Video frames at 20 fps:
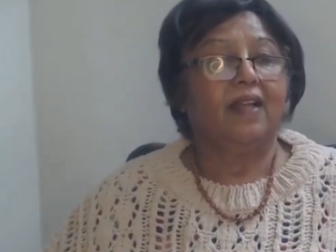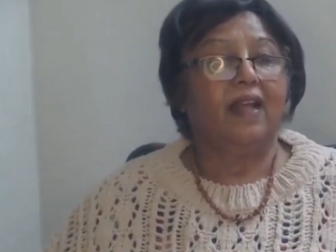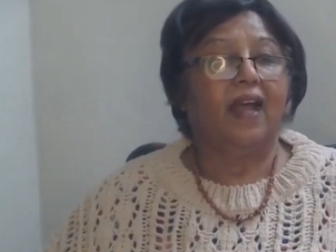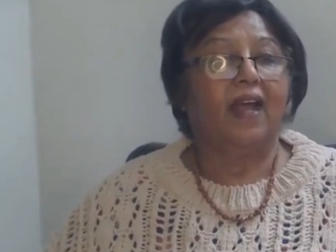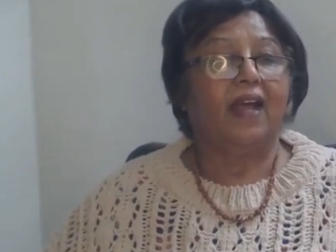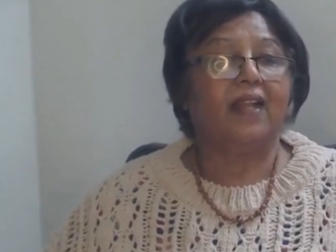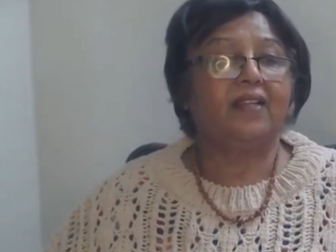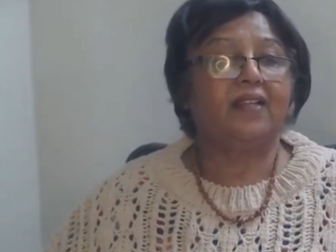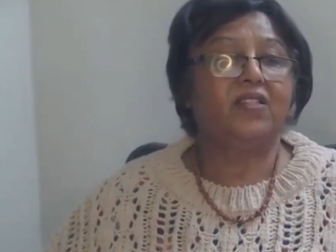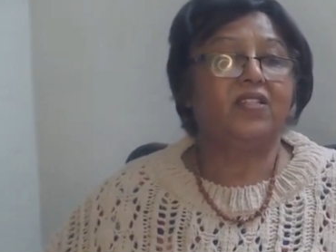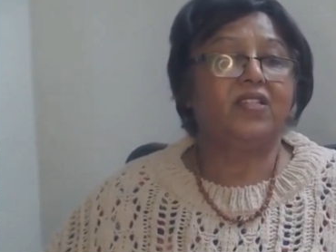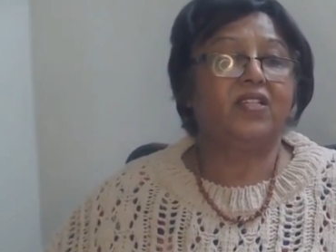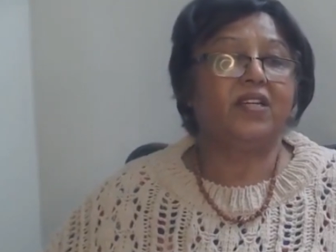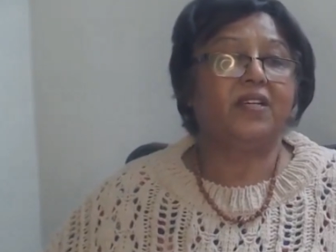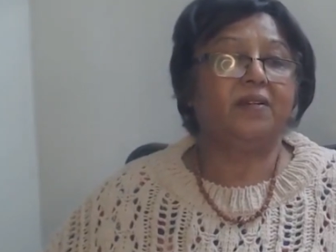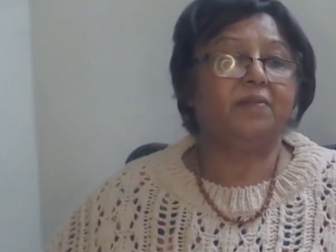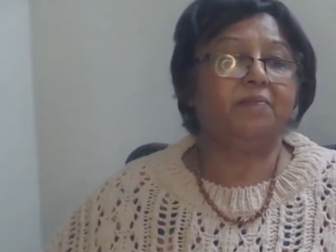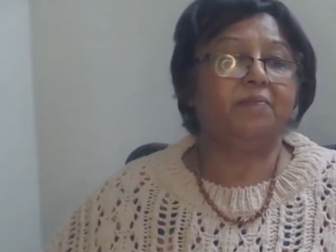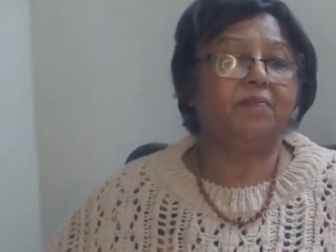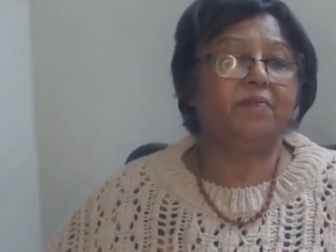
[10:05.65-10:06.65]
and
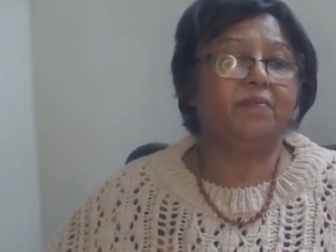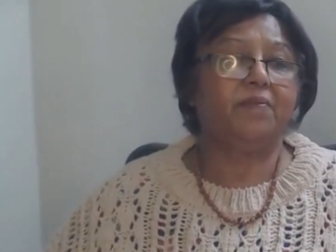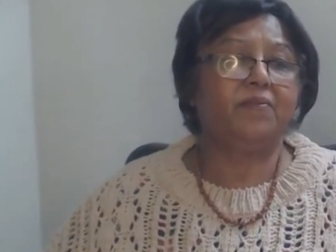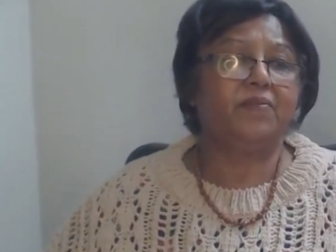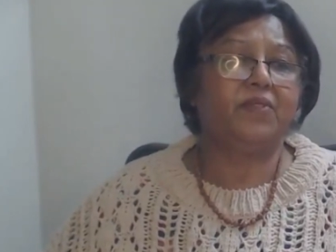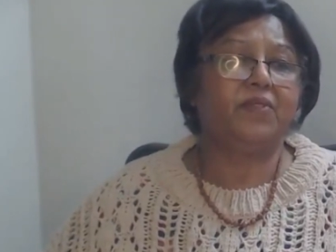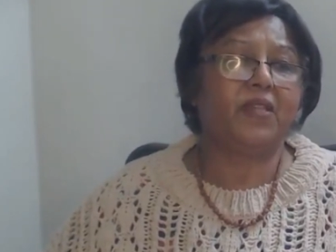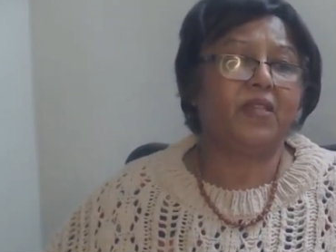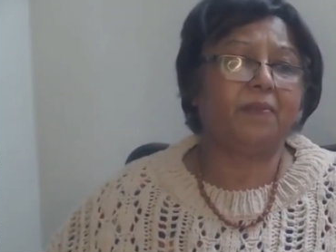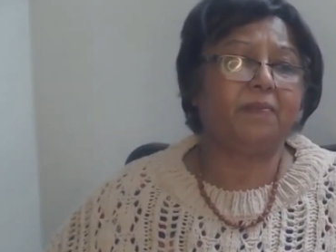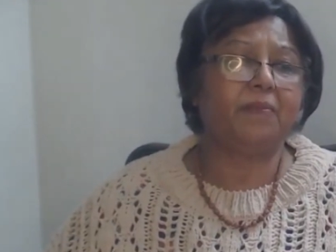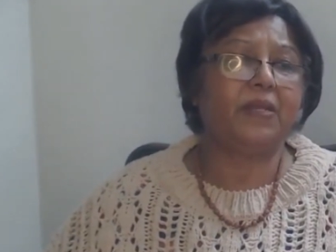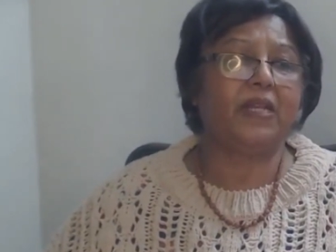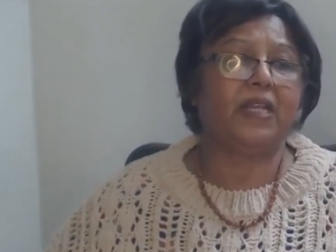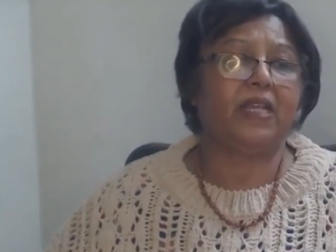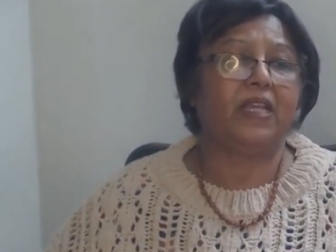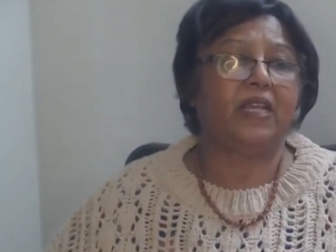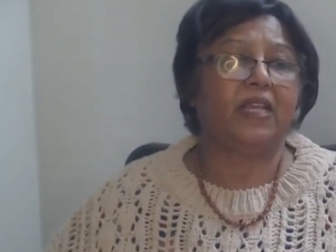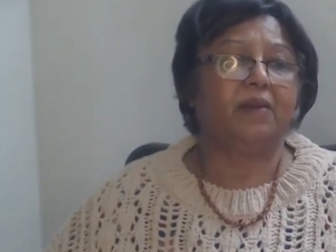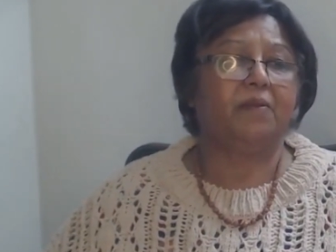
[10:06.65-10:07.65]

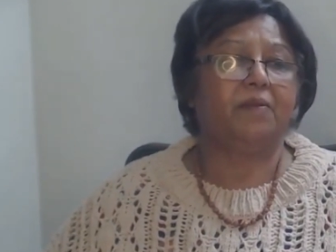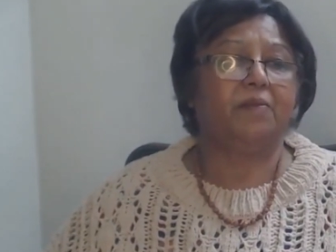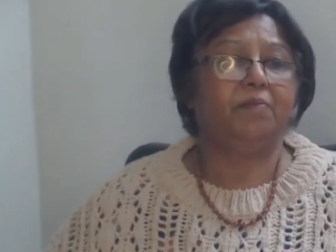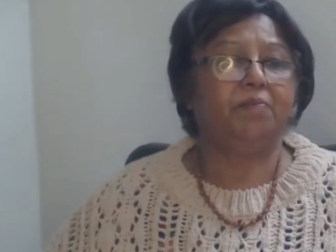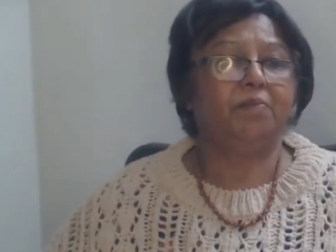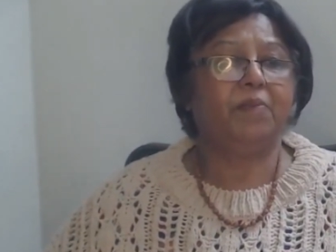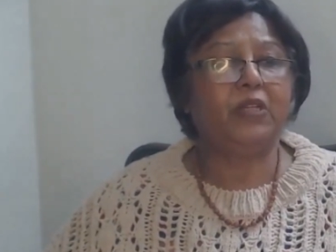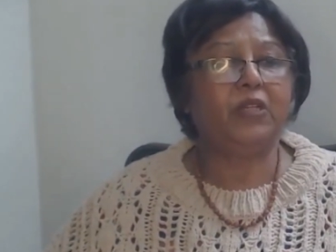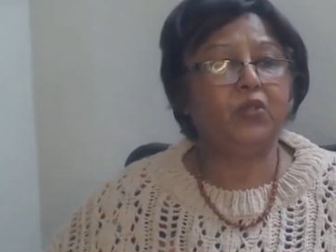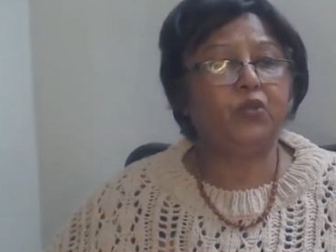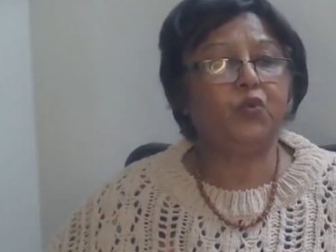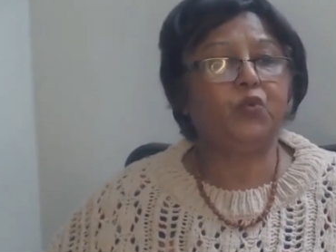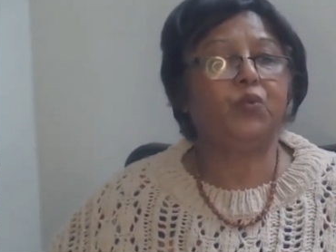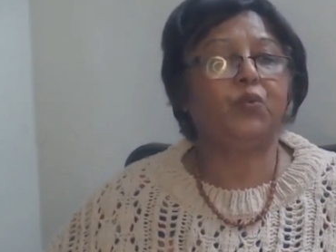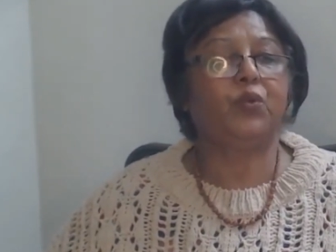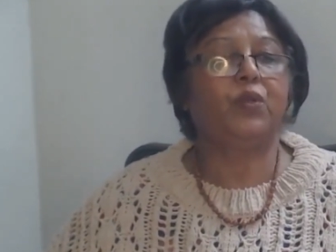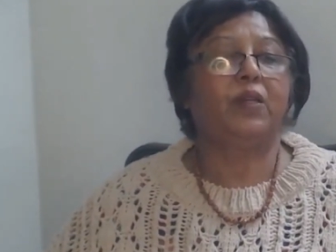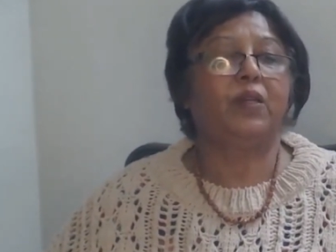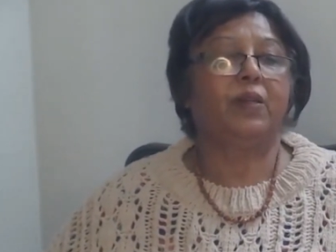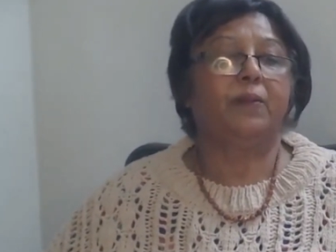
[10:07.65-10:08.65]
Gemini,
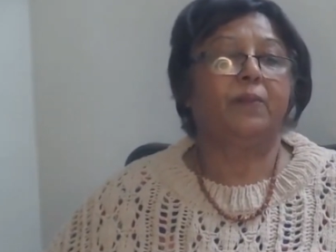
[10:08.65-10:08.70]
Mithun.